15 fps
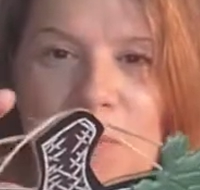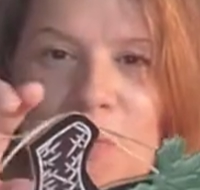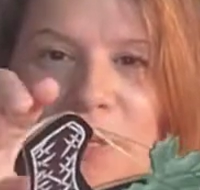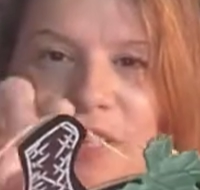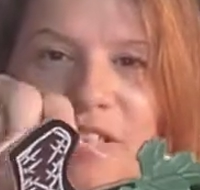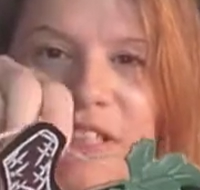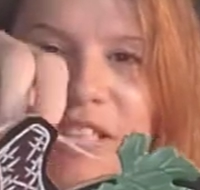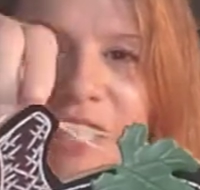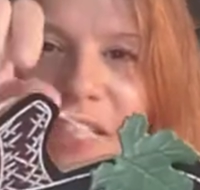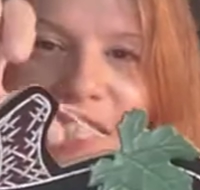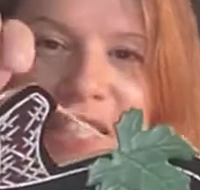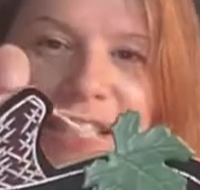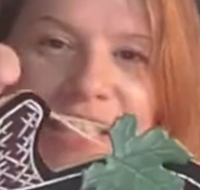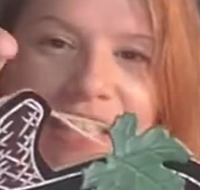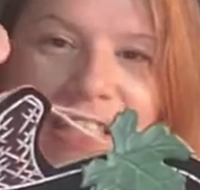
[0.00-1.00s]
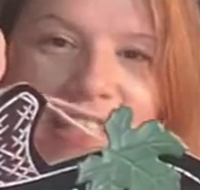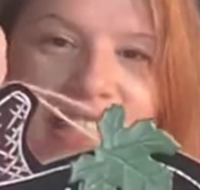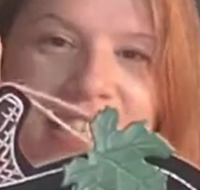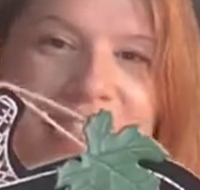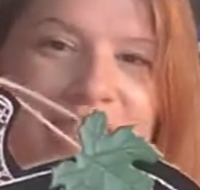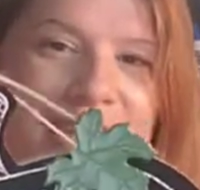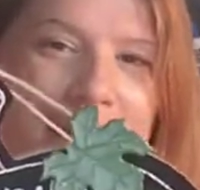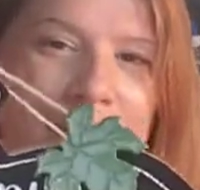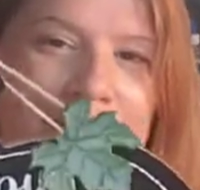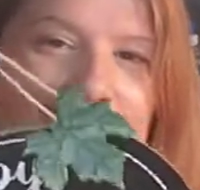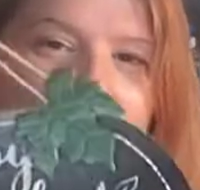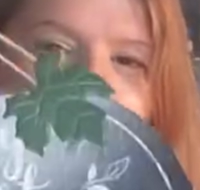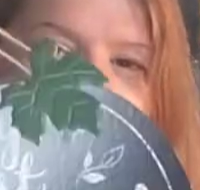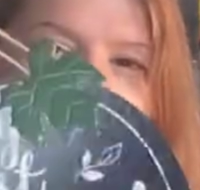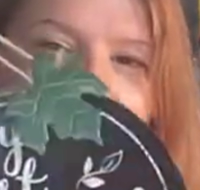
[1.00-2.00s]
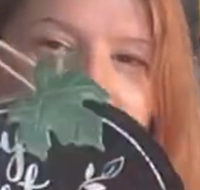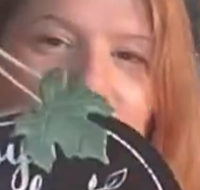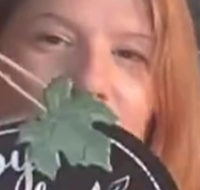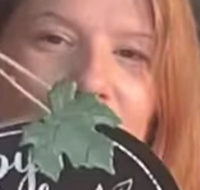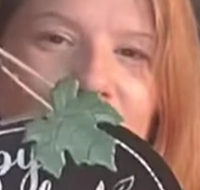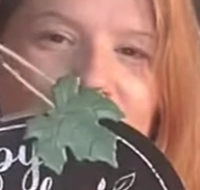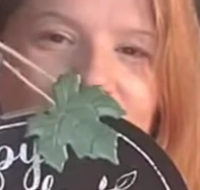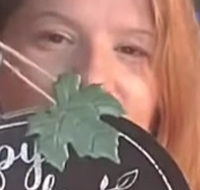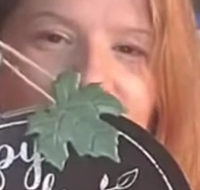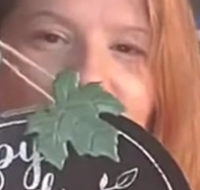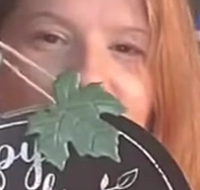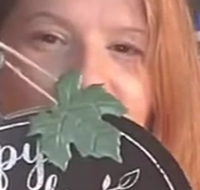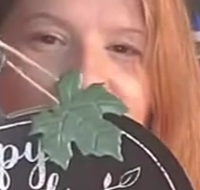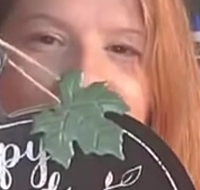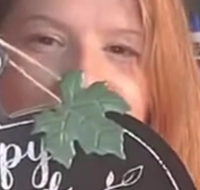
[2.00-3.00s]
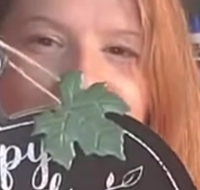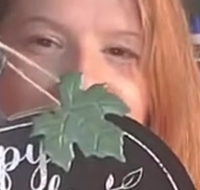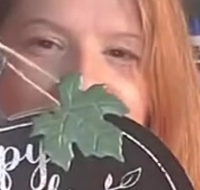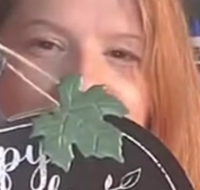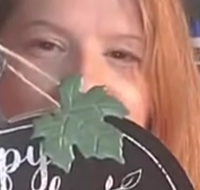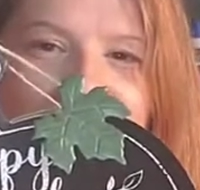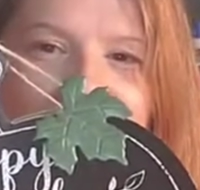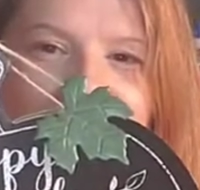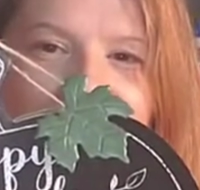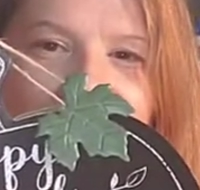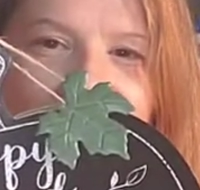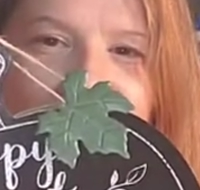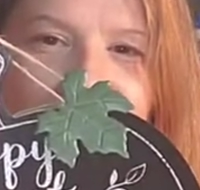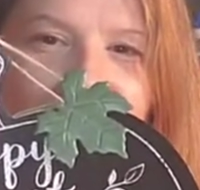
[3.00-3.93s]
But this seems better on the colors this year.